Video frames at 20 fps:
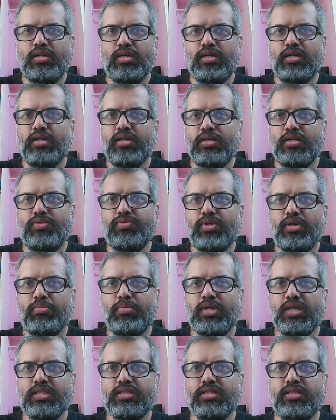and it will
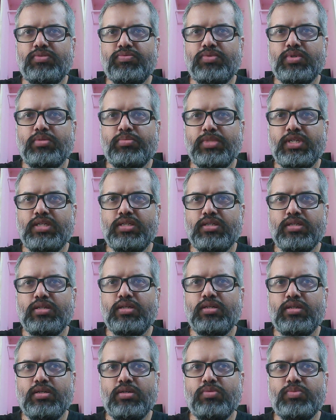pass information
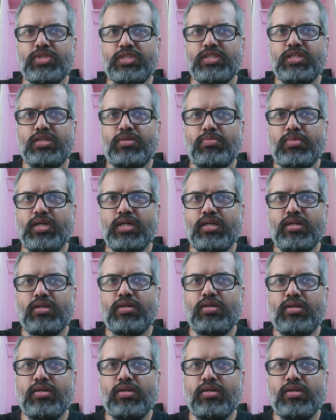domestic plan